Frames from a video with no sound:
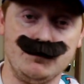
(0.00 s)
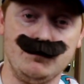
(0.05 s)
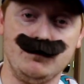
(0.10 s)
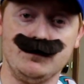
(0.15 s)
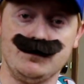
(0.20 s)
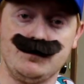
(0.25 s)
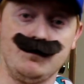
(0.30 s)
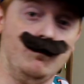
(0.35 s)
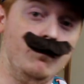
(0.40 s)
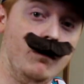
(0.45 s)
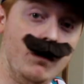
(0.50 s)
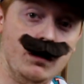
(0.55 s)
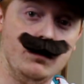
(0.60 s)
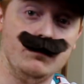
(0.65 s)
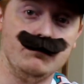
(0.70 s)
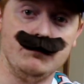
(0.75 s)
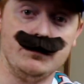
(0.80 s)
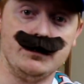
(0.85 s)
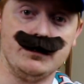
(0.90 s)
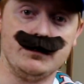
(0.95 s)
was
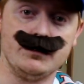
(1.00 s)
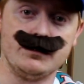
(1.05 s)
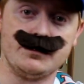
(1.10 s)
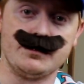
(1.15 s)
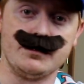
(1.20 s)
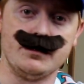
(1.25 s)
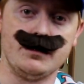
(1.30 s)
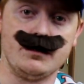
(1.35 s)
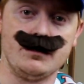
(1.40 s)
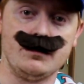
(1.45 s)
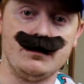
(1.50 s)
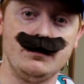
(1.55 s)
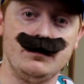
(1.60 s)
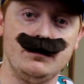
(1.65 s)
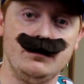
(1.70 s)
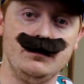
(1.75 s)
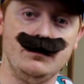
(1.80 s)
wanting me to say,